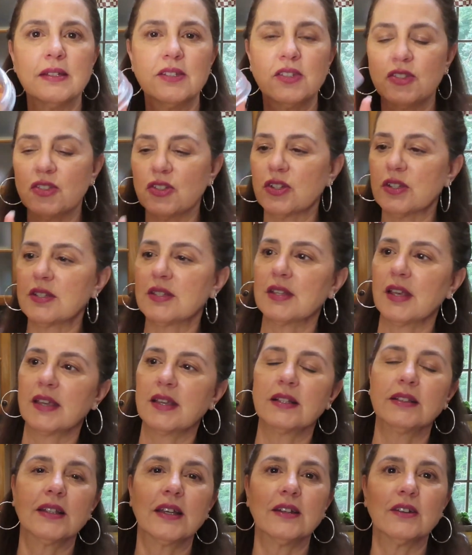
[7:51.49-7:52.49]
It's just
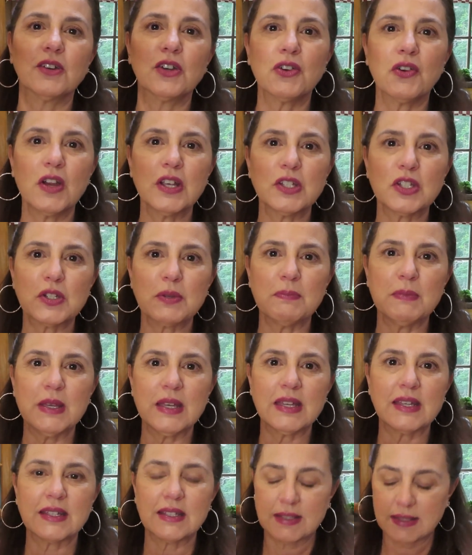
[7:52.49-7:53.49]
like a little crunch
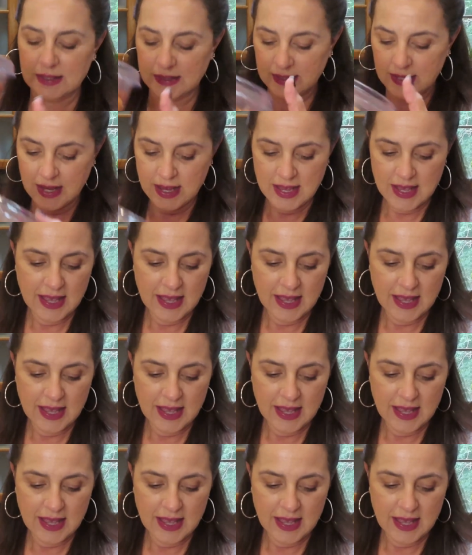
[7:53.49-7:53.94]
mix